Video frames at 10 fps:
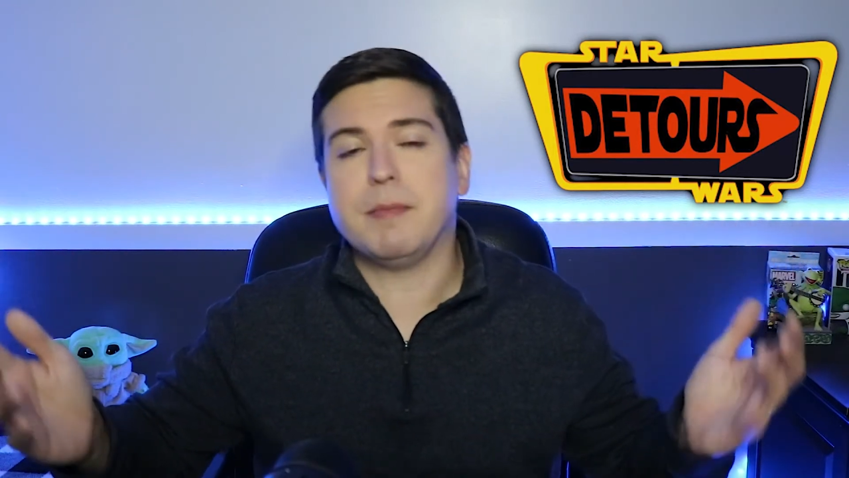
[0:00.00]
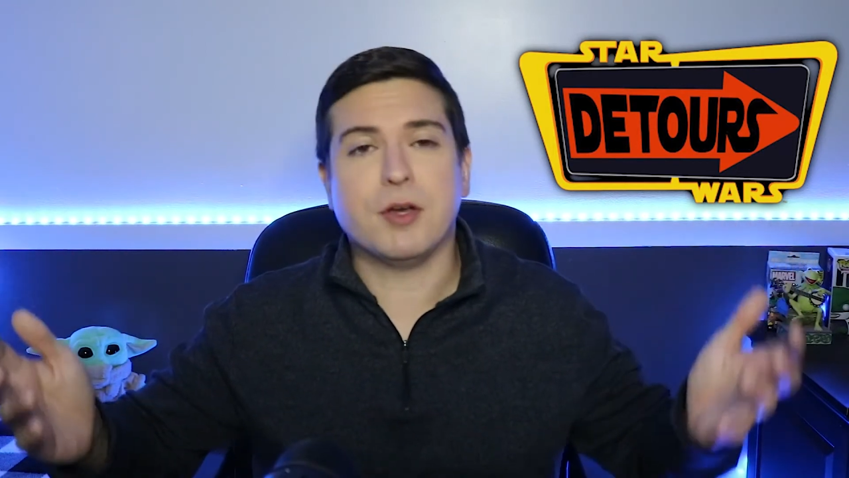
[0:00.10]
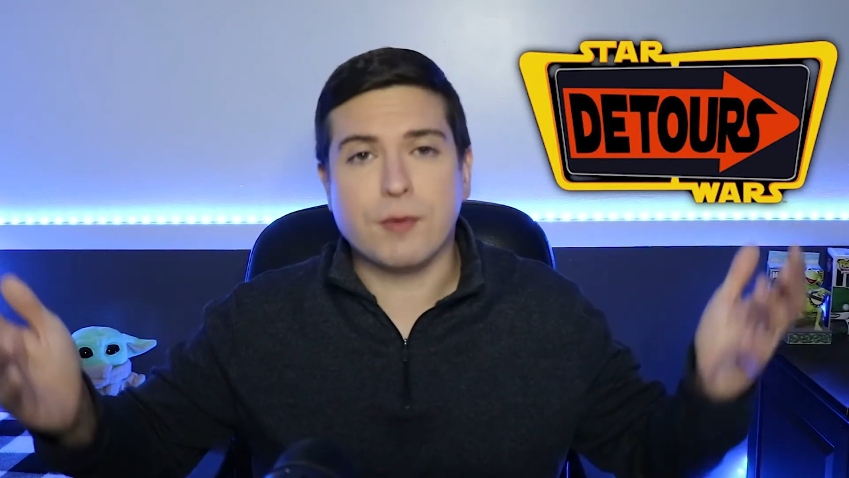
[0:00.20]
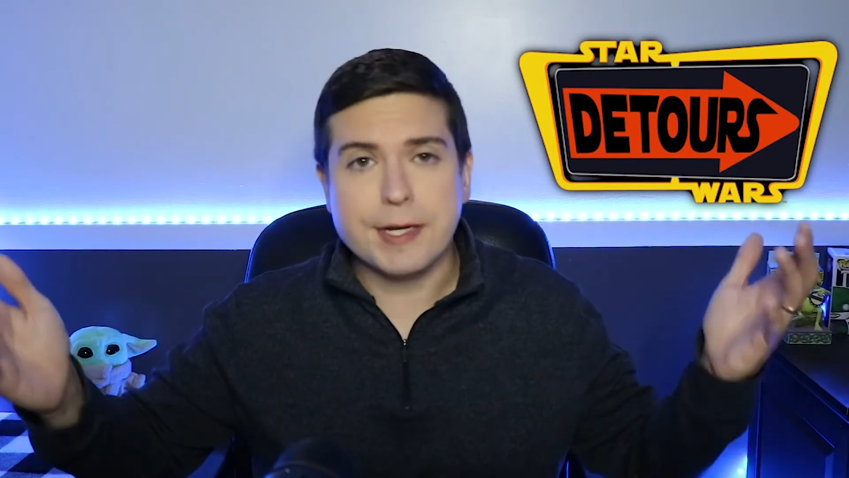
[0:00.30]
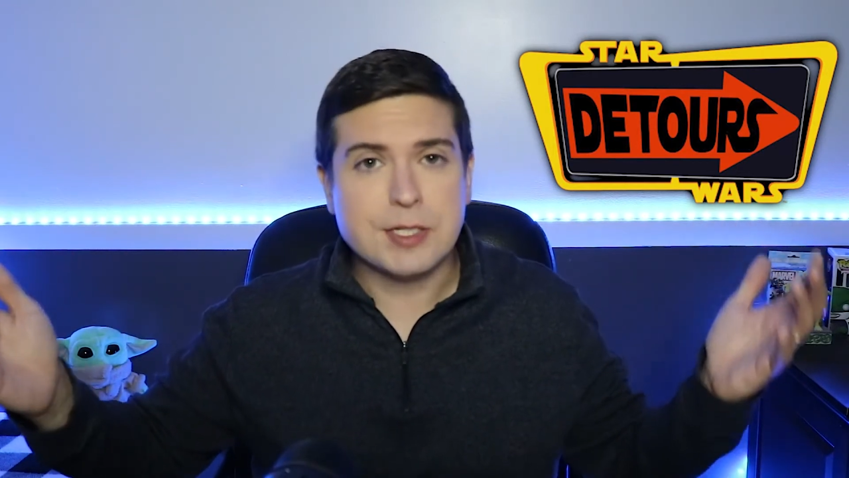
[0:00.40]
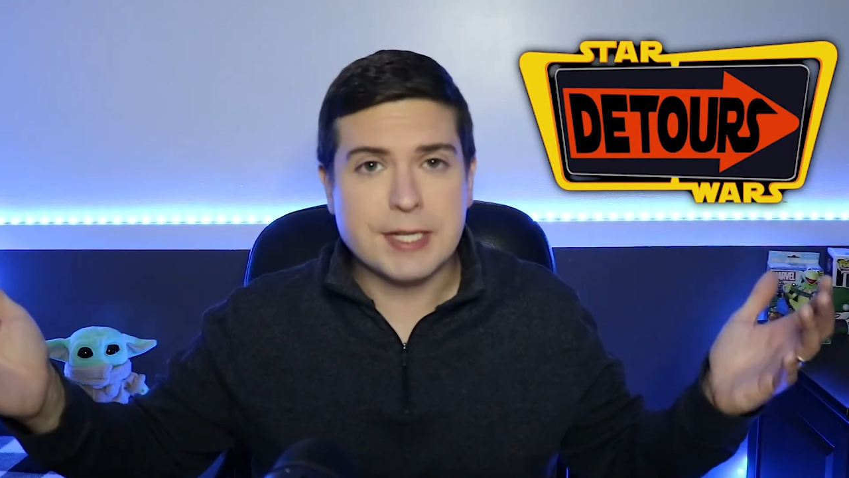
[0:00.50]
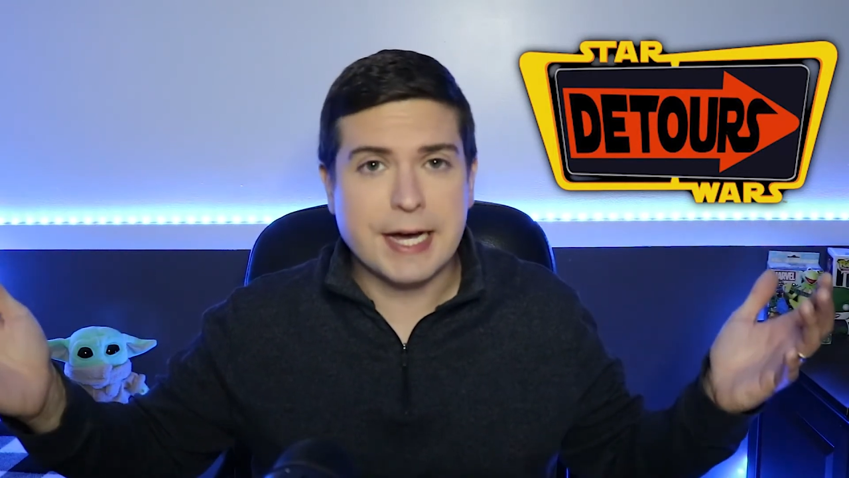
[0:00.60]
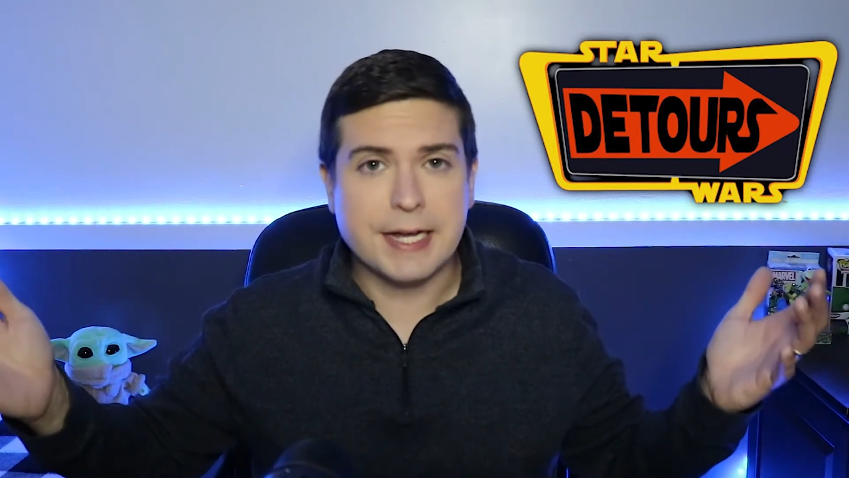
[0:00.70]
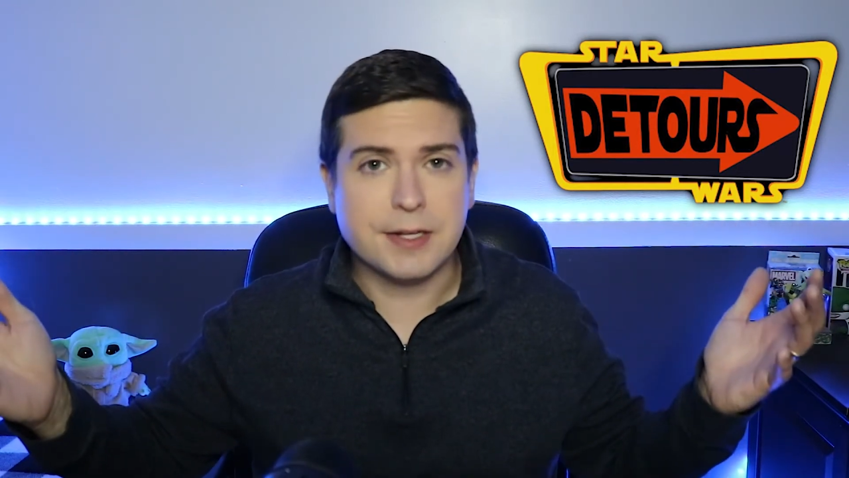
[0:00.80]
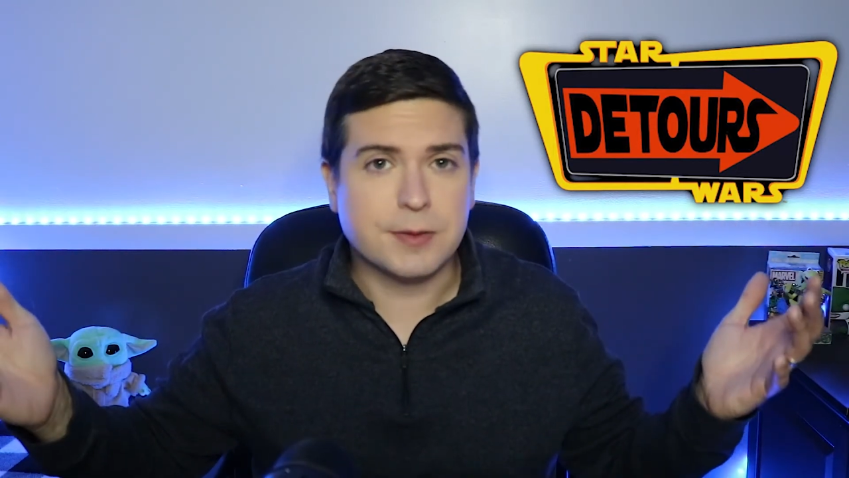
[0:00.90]
be a great
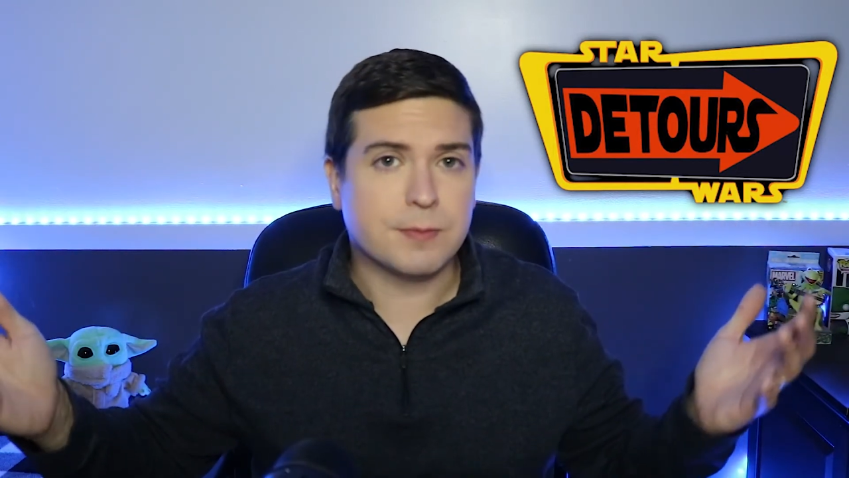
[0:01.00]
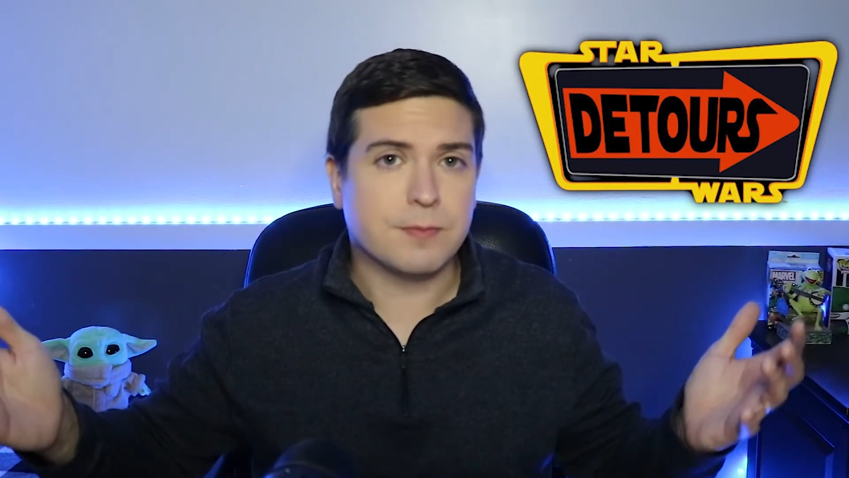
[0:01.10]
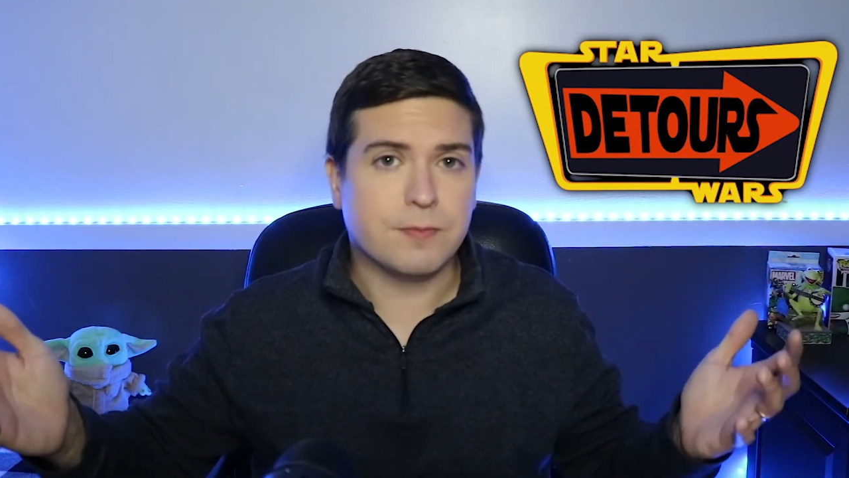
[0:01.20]
site,